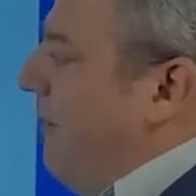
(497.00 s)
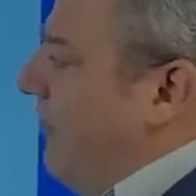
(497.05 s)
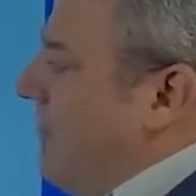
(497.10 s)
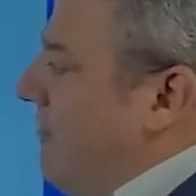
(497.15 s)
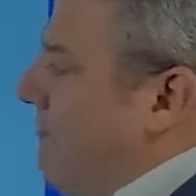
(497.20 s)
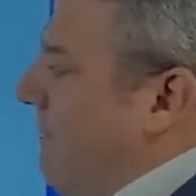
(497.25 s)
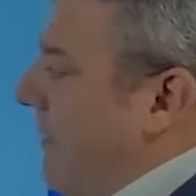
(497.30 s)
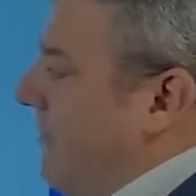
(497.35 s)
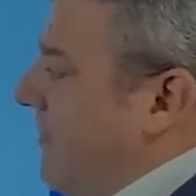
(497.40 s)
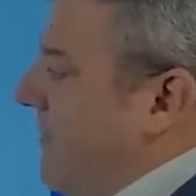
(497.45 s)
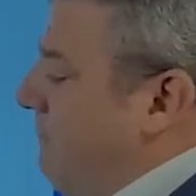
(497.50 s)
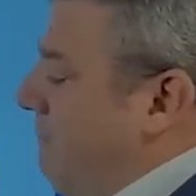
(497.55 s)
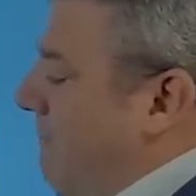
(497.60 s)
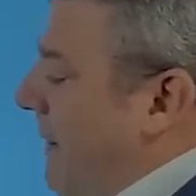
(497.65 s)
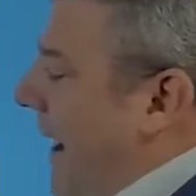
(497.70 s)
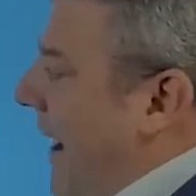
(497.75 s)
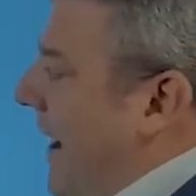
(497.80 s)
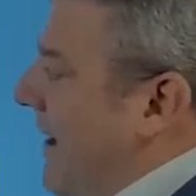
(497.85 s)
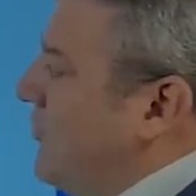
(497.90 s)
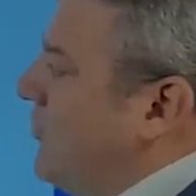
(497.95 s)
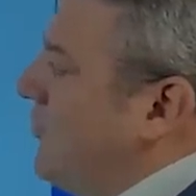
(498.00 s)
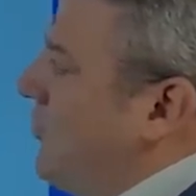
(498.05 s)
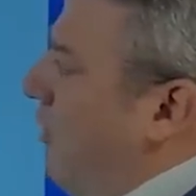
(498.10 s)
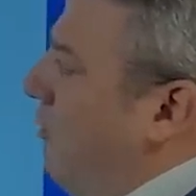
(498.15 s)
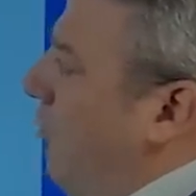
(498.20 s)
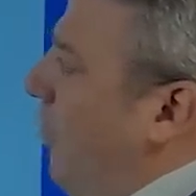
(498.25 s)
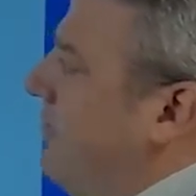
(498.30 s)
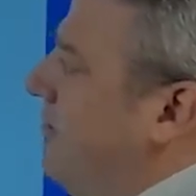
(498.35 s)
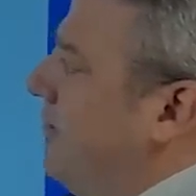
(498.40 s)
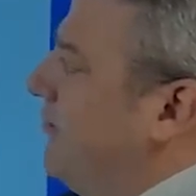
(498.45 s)
is the month of March. So
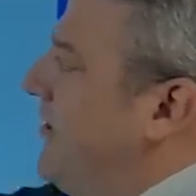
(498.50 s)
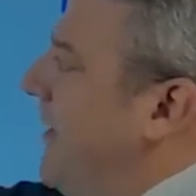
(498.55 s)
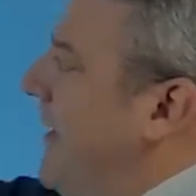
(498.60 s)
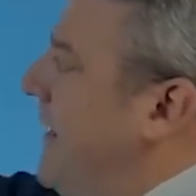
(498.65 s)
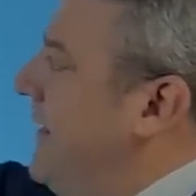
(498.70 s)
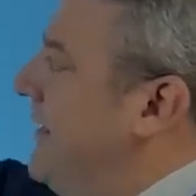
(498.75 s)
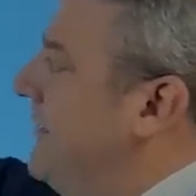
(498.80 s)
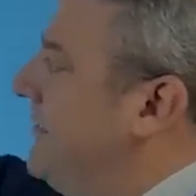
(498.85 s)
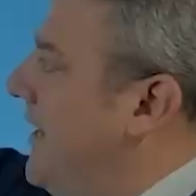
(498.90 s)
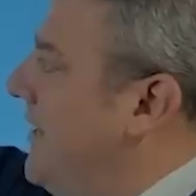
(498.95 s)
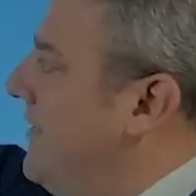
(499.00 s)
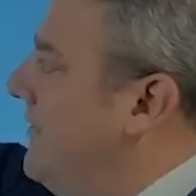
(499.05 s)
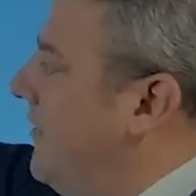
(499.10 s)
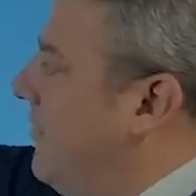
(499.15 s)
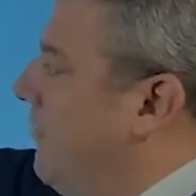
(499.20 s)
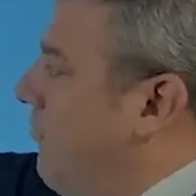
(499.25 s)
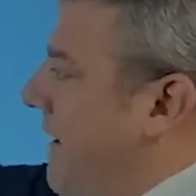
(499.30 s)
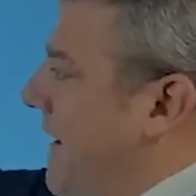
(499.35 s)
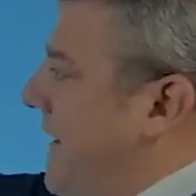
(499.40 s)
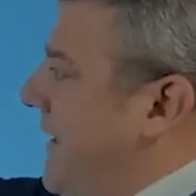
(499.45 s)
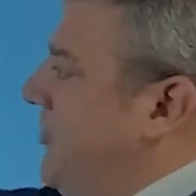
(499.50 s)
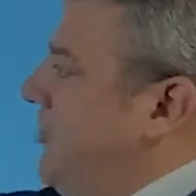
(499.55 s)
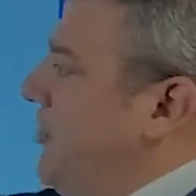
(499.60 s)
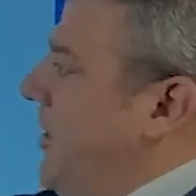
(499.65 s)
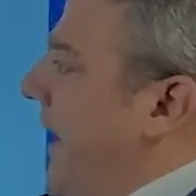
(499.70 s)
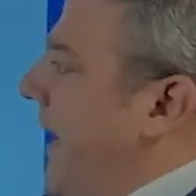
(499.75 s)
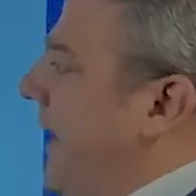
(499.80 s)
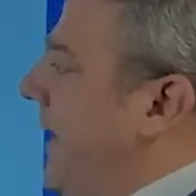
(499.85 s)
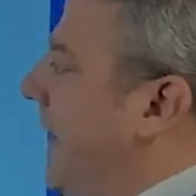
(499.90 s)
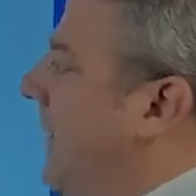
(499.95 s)
what you're seeing is in the green
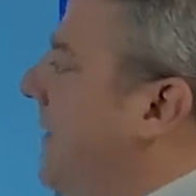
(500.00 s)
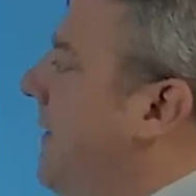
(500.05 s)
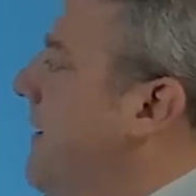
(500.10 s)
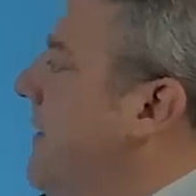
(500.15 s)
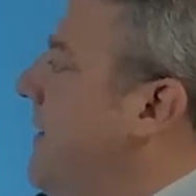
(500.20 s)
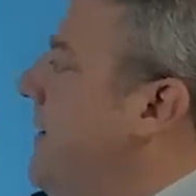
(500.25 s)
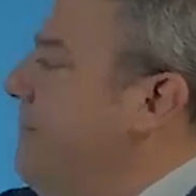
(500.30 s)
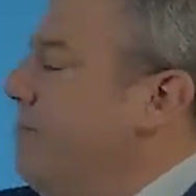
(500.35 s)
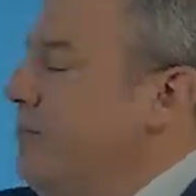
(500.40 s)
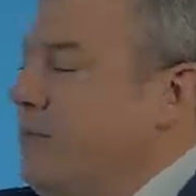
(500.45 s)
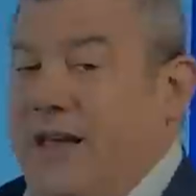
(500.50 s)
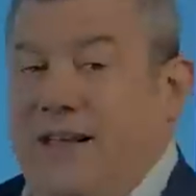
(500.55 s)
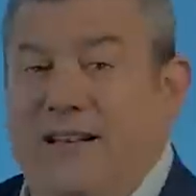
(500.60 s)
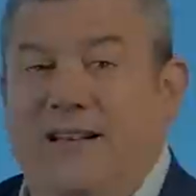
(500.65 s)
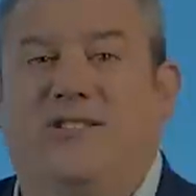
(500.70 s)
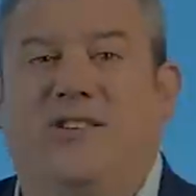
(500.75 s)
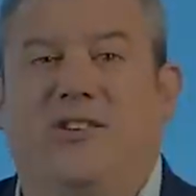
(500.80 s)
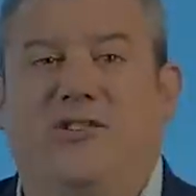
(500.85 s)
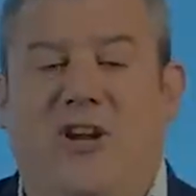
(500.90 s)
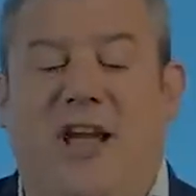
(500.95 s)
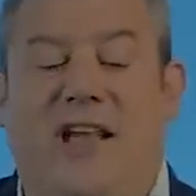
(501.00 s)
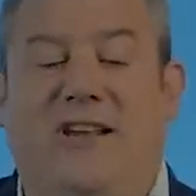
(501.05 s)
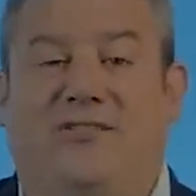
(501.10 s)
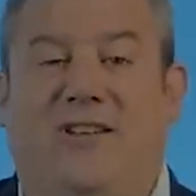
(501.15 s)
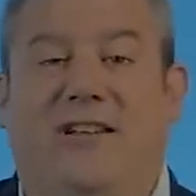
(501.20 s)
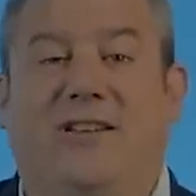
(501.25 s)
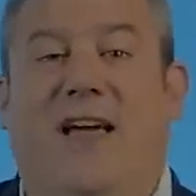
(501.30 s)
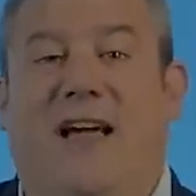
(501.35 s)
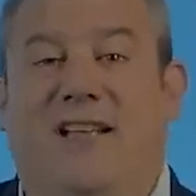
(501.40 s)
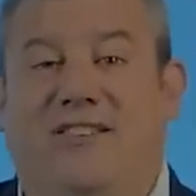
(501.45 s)
shading, it is
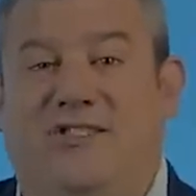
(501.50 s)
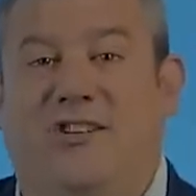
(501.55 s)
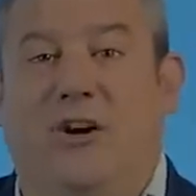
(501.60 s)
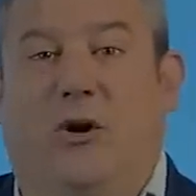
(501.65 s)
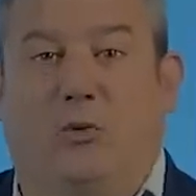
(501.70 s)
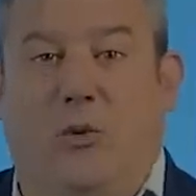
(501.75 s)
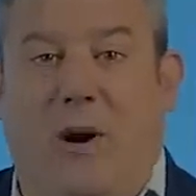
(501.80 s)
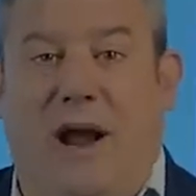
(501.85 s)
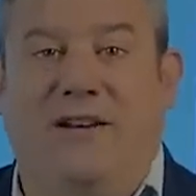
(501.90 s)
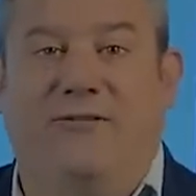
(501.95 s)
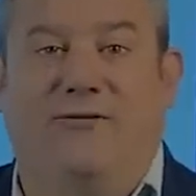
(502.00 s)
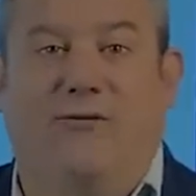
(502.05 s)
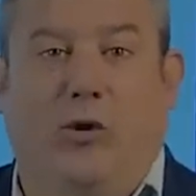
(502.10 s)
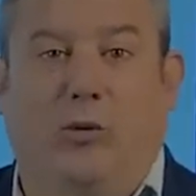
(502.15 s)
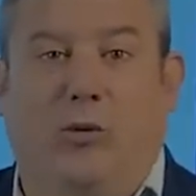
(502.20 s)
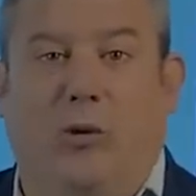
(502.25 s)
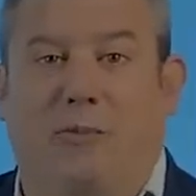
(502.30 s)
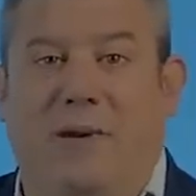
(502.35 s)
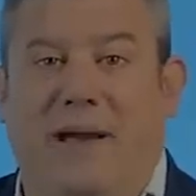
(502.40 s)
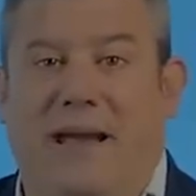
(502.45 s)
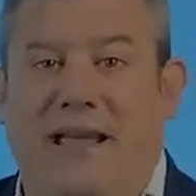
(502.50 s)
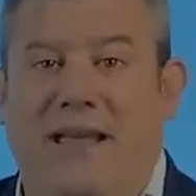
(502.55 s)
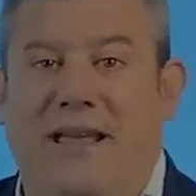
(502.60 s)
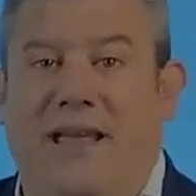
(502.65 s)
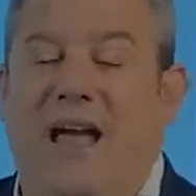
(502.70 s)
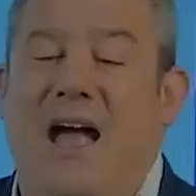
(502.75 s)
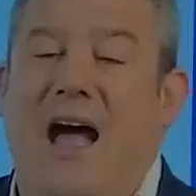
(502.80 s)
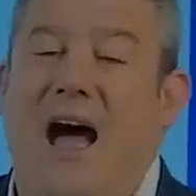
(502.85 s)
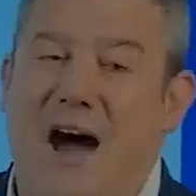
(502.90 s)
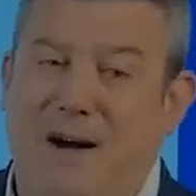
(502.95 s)
suggesting that still rainfall will be
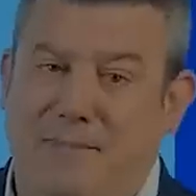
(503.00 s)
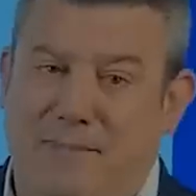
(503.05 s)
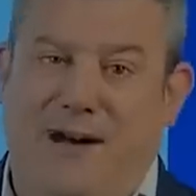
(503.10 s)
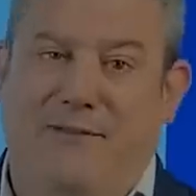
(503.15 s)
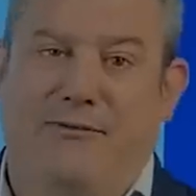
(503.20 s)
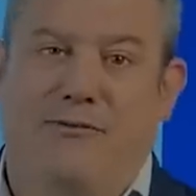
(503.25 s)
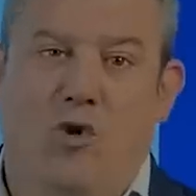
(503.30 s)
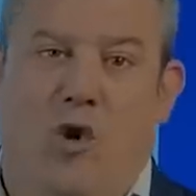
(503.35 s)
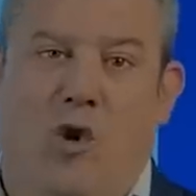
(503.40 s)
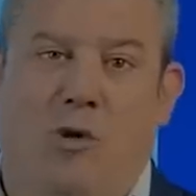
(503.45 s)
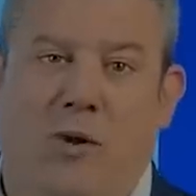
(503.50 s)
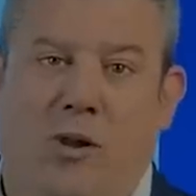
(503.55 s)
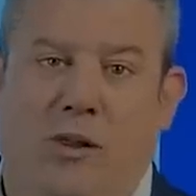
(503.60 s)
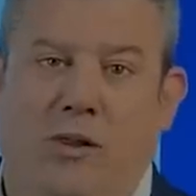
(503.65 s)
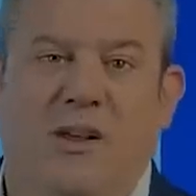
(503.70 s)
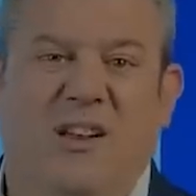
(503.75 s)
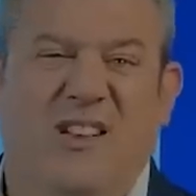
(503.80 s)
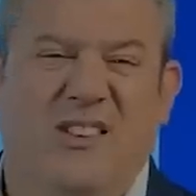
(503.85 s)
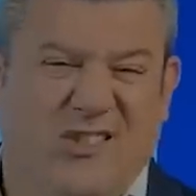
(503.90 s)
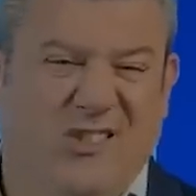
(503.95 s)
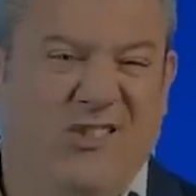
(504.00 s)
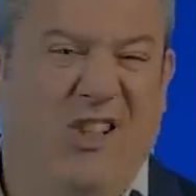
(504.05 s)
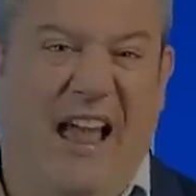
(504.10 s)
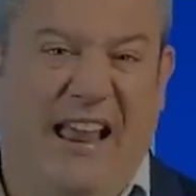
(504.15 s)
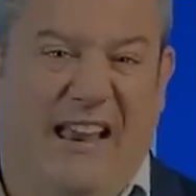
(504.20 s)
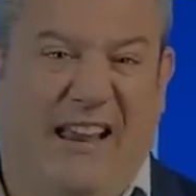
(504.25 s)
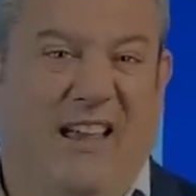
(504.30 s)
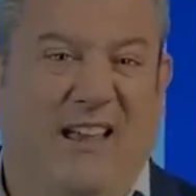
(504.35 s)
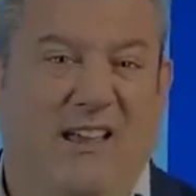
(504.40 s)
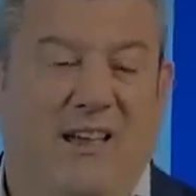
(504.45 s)
above normal,
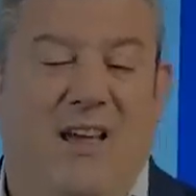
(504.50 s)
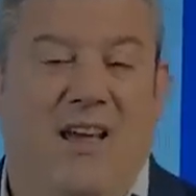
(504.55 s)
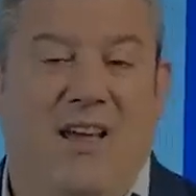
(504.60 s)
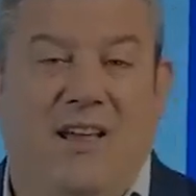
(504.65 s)
slightly.